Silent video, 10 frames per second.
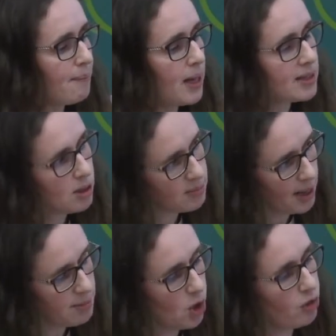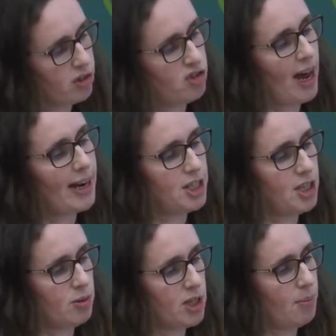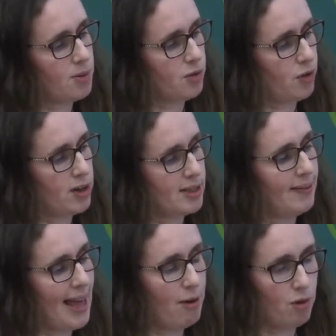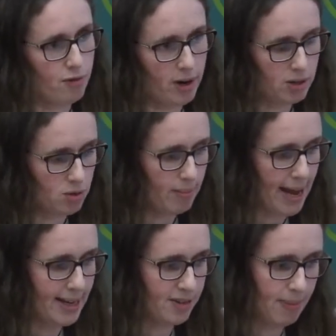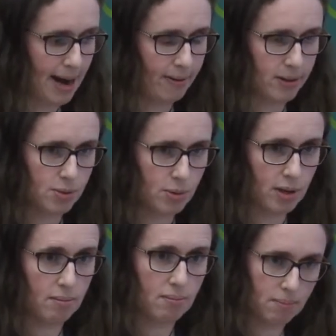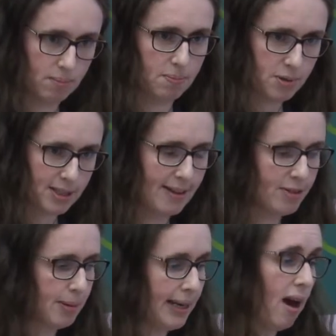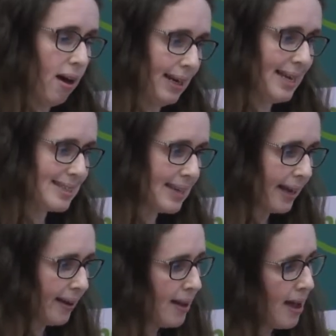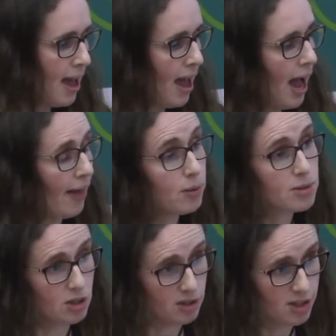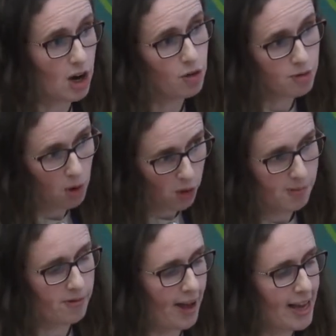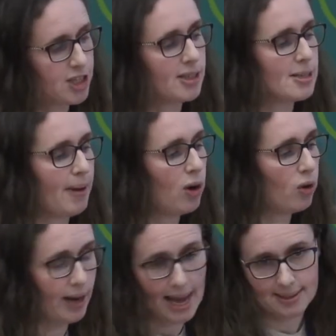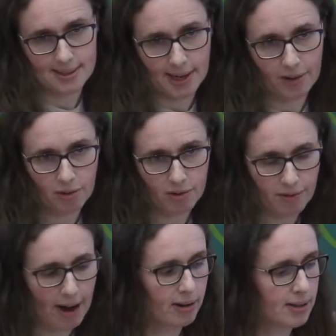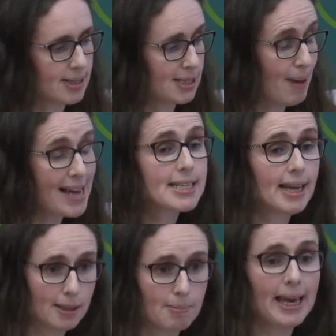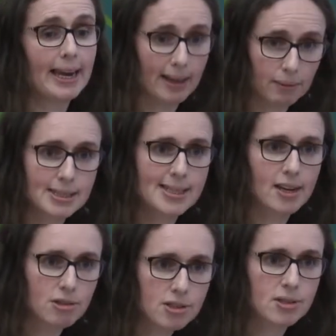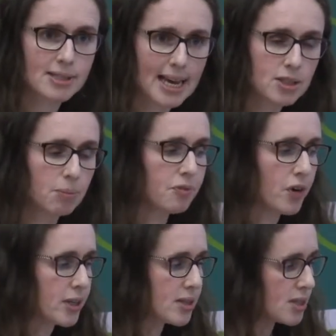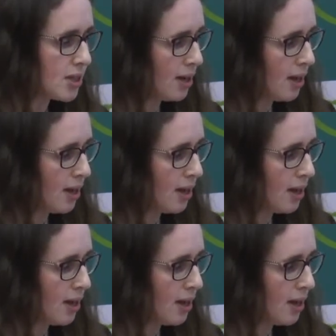Sometimes other strategies were adopted first, and then referrals were made if parents were perceived to be not listening. And there was concern from other professionals about unnecessary referrals, especially at the beginning when centres are set up first.